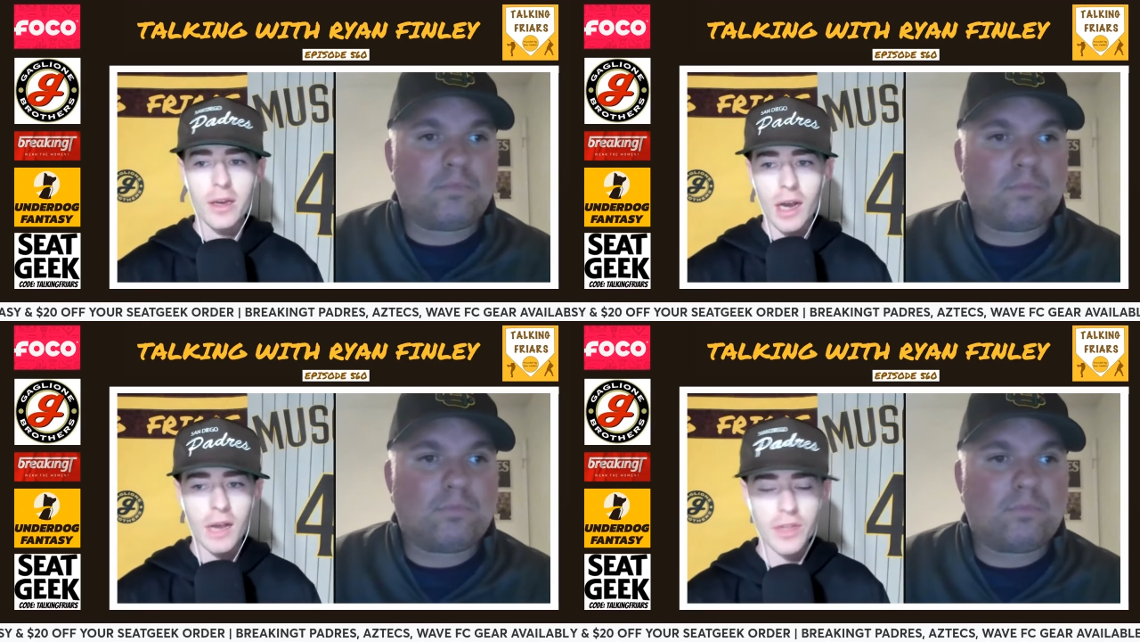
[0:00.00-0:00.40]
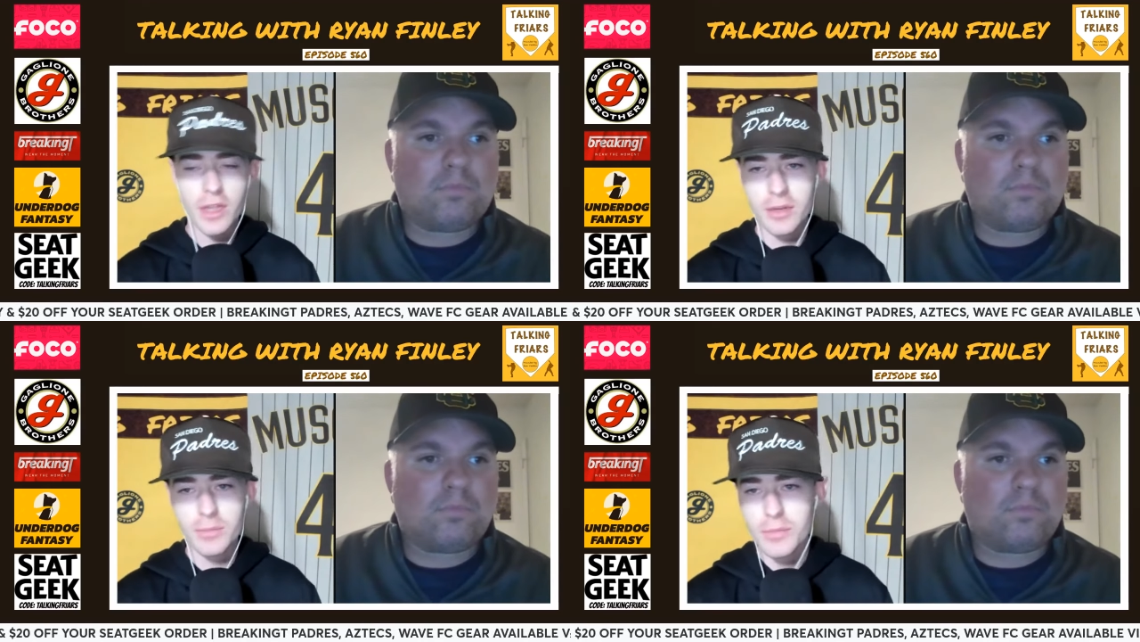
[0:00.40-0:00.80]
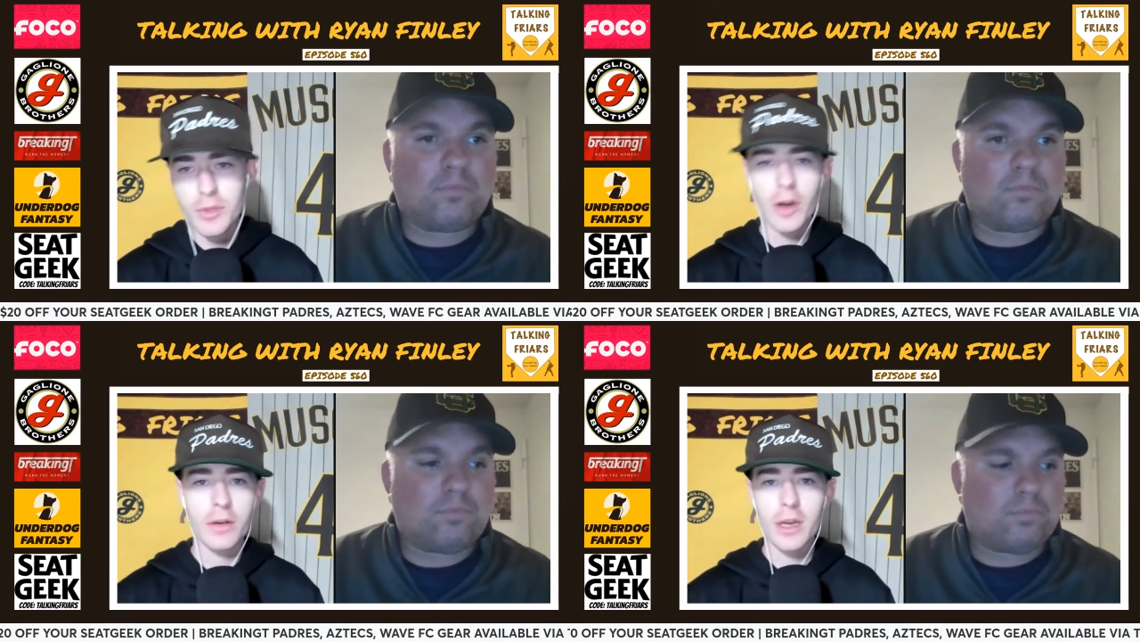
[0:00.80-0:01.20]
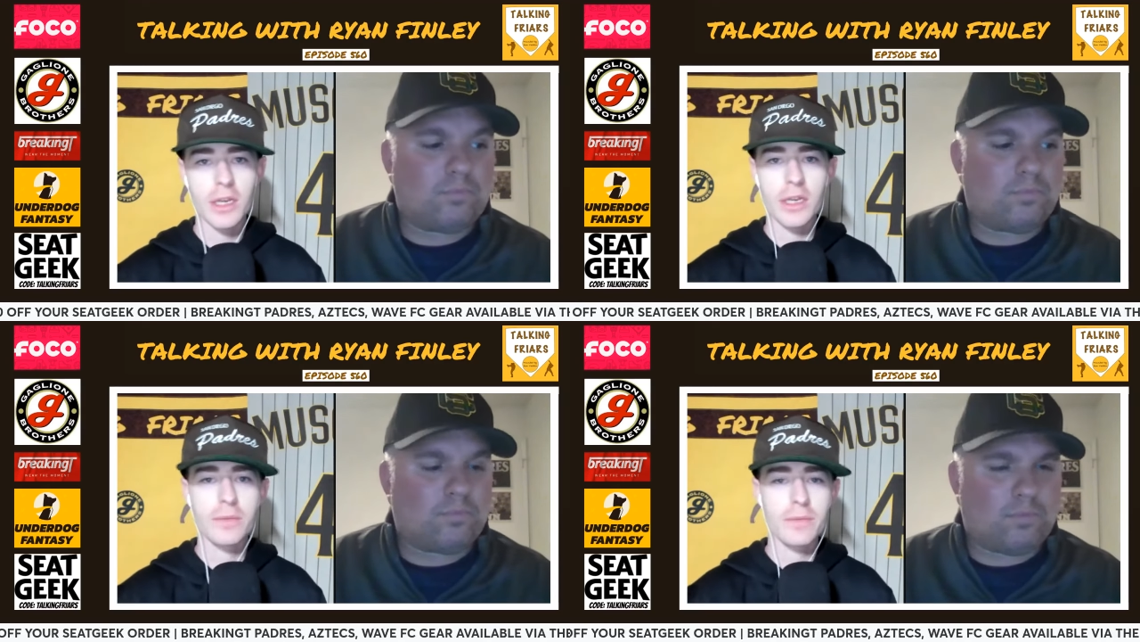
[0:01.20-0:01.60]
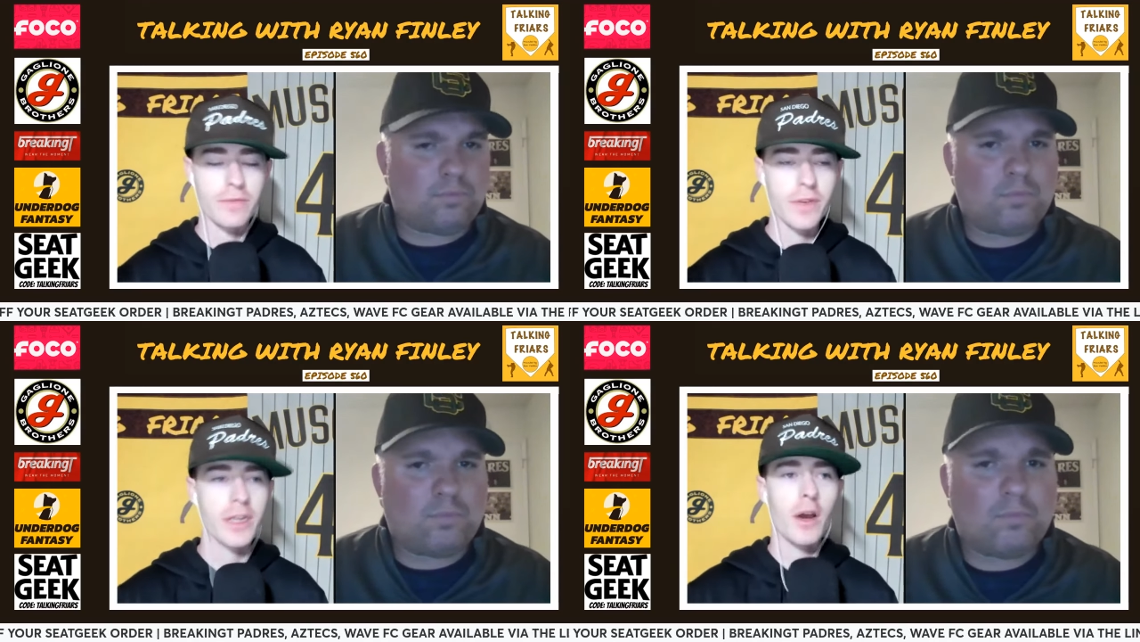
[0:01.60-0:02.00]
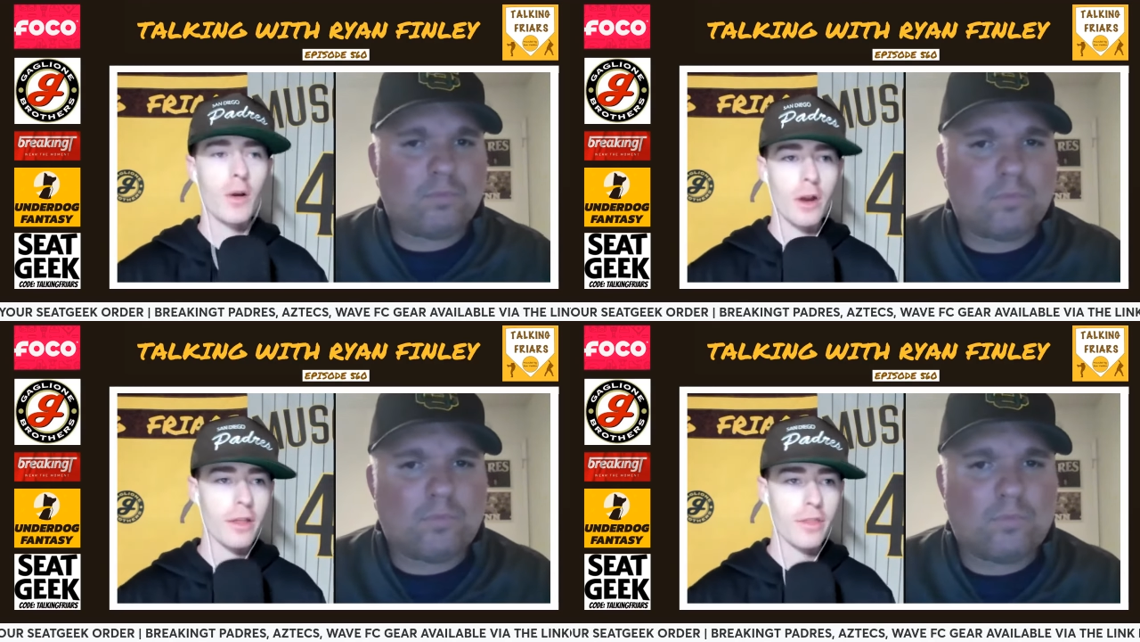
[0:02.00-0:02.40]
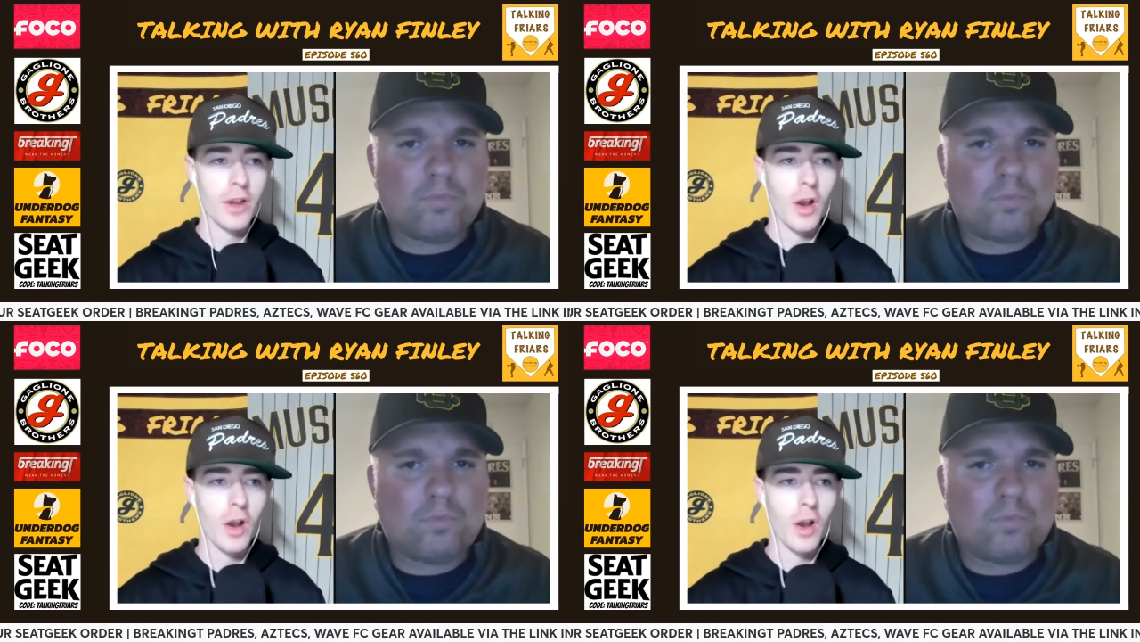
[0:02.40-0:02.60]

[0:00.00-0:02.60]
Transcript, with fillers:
Speaker 1: I haven't like done any video or anything